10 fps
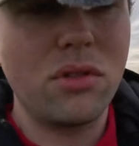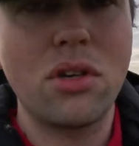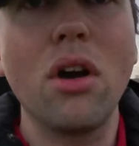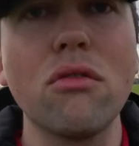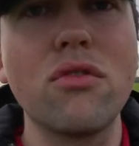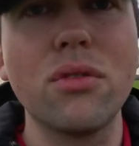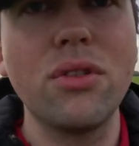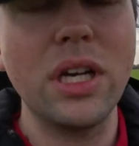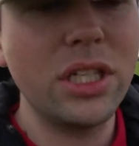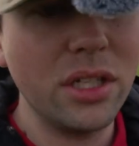cultural
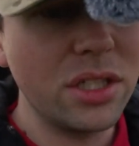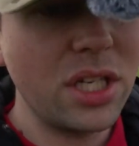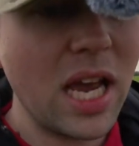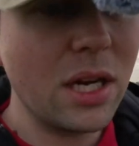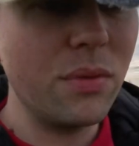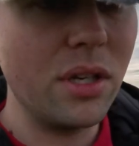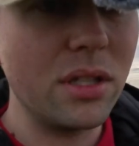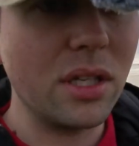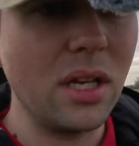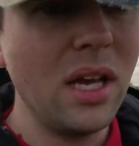traditions shared with
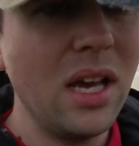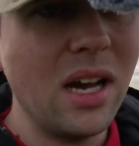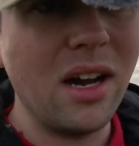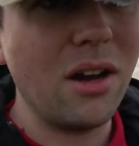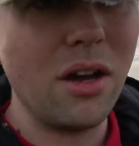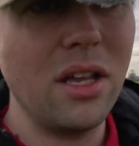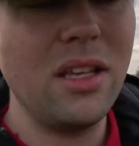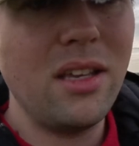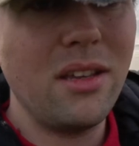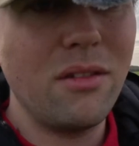us, and
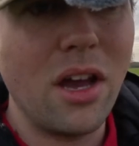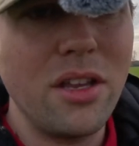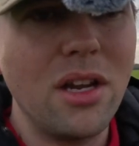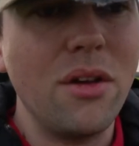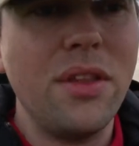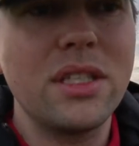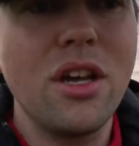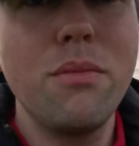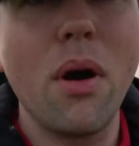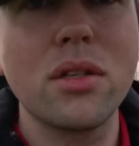and there's
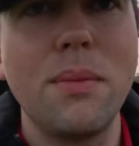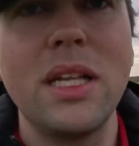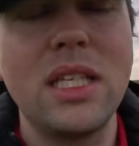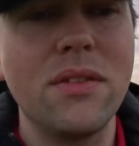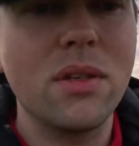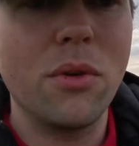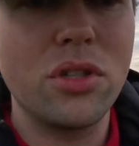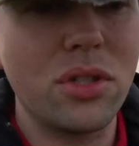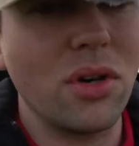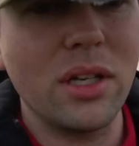no possibility of someone
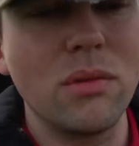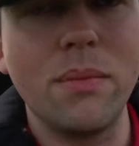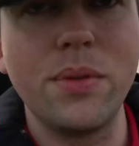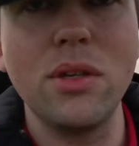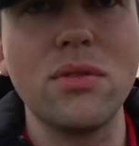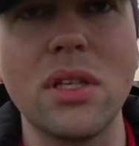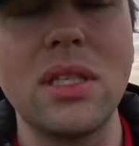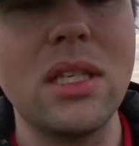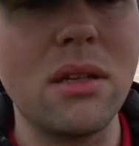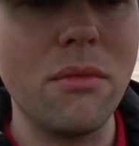just trying to abuse the
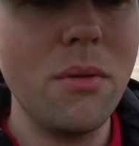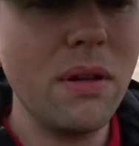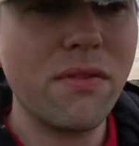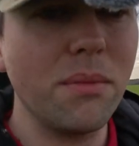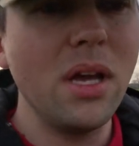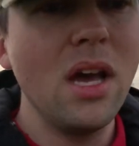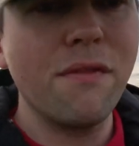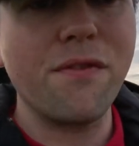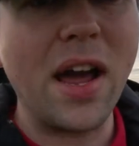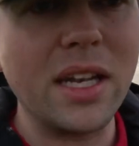system. Nobody from
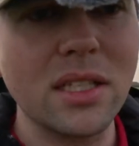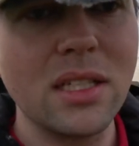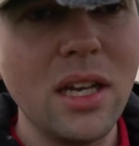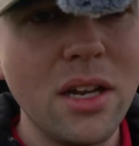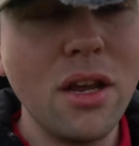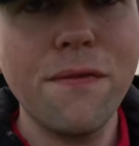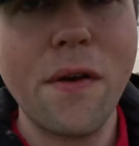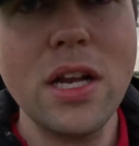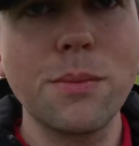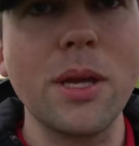France, no
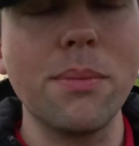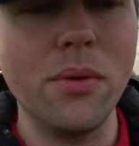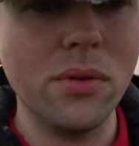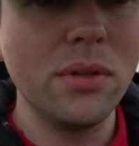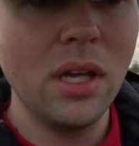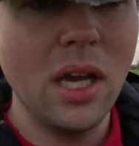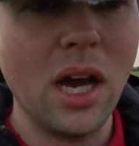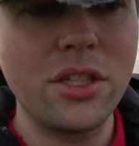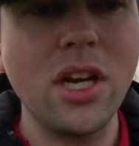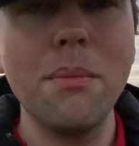French people
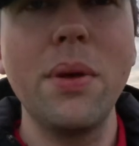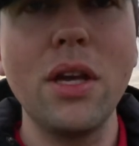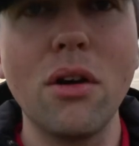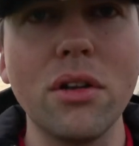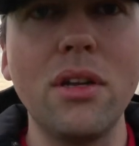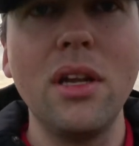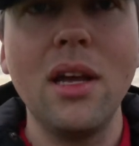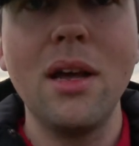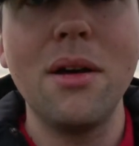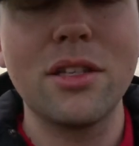are jumping on
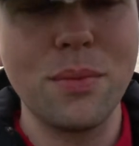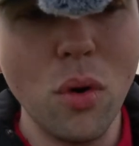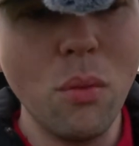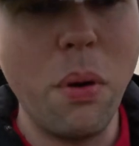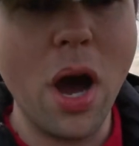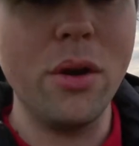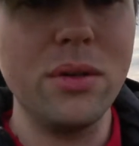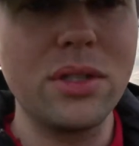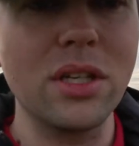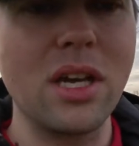small
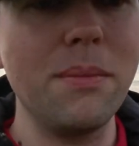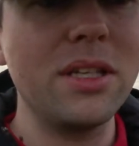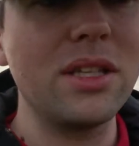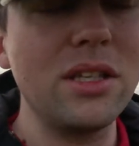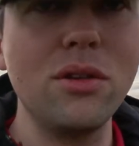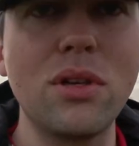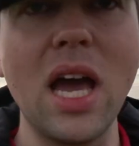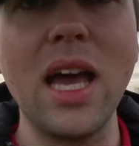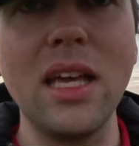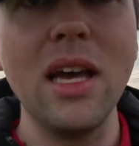boats to come into the
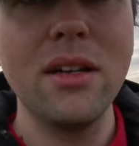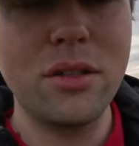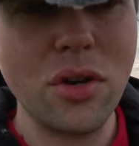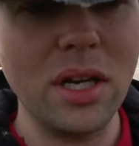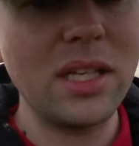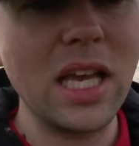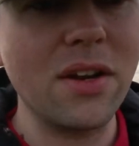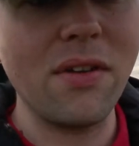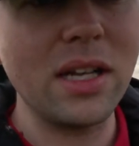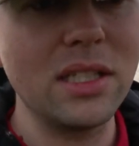UK to try and take
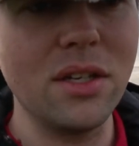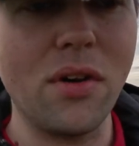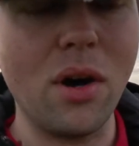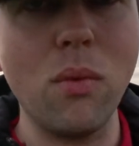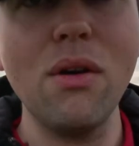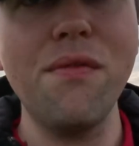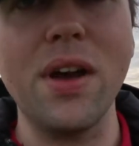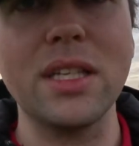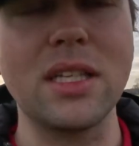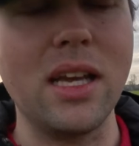advantage of our
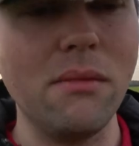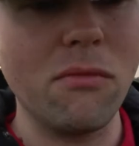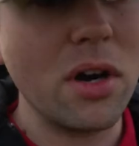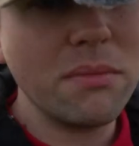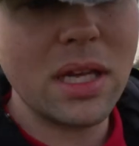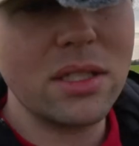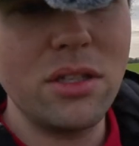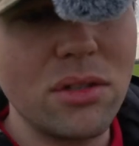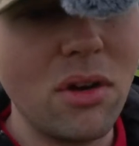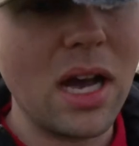welfare state, right? That's
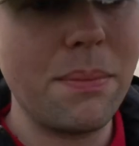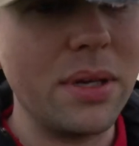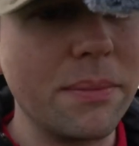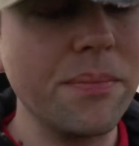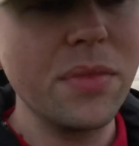just not happening.